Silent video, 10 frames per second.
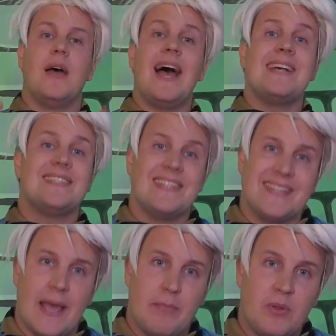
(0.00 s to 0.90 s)
As an
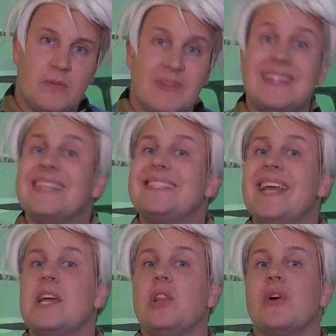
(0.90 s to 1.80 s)
example, let's
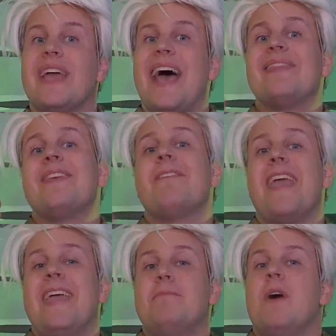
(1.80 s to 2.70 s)
take a look at the
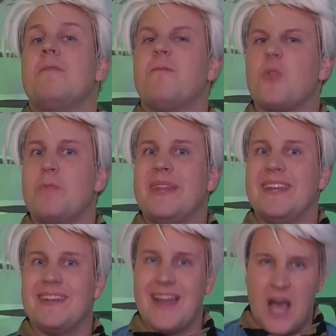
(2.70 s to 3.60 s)
game
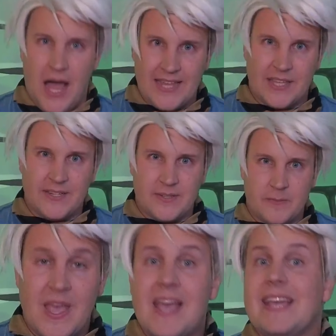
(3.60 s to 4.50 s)
Forbidden Island.
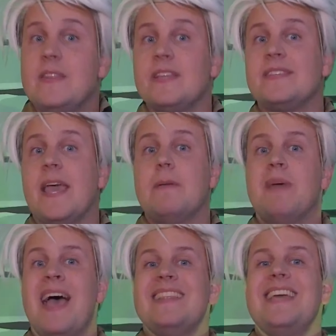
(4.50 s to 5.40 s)
In this
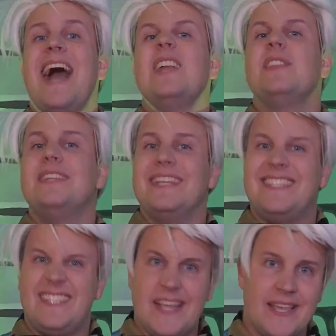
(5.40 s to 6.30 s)
game, the island is
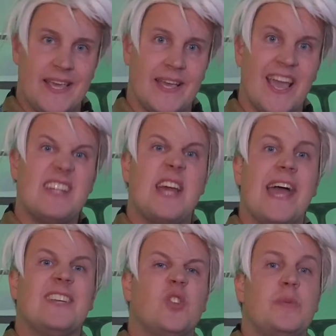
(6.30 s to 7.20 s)
sinking, and
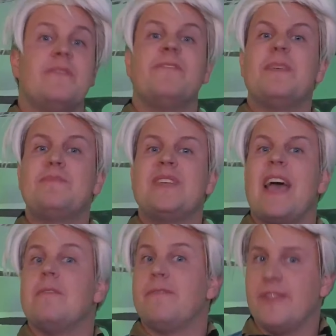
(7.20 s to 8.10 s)
tiles will be flipped
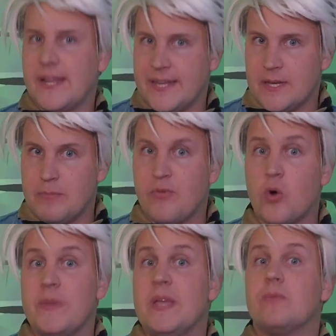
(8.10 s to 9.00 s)
and flooded
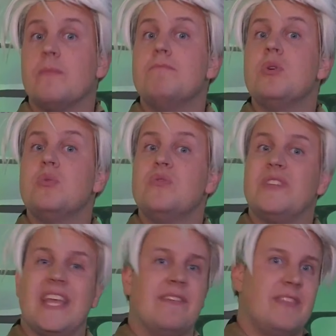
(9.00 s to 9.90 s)
before being
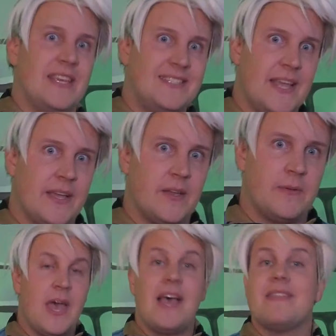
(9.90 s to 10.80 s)
removed if they sink.
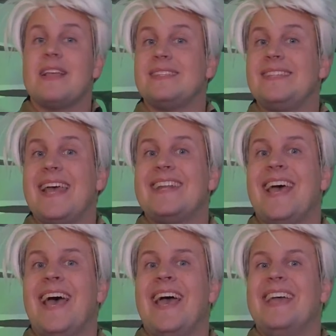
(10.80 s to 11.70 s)
That said,
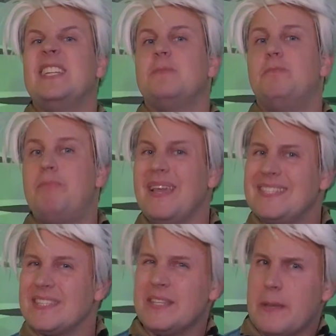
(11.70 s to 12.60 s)
it is
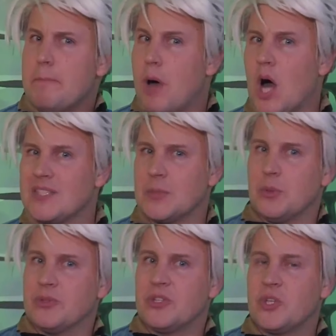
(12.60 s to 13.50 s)
basically
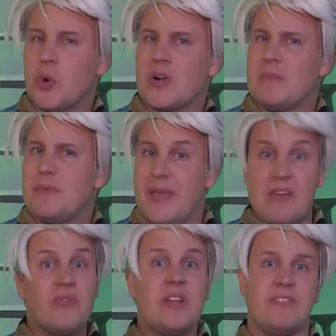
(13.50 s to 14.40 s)
impossible to shore up
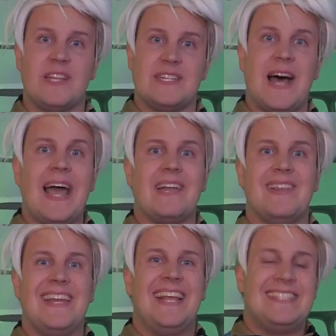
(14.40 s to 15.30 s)
every flooded tile
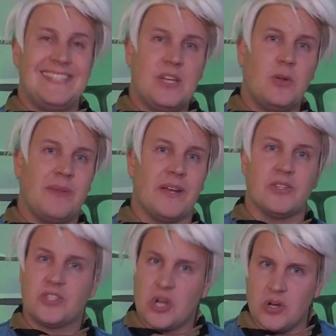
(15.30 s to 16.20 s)
in a single
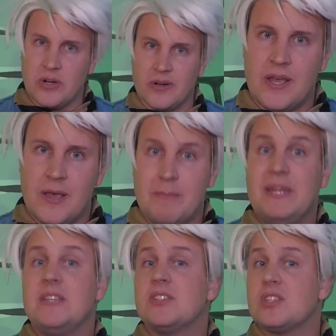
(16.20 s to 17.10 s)
player's turn,
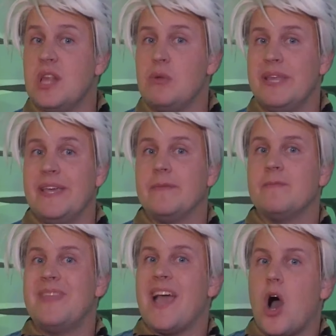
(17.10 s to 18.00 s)
meaning slowly
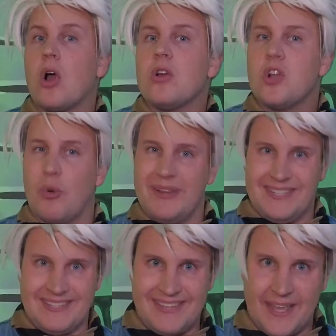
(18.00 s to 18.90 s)
they are going
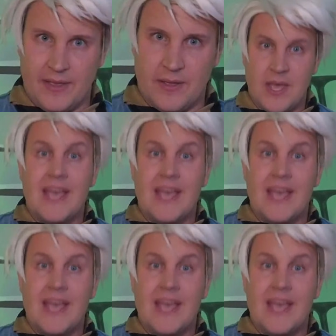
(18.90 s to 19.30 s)
to sink.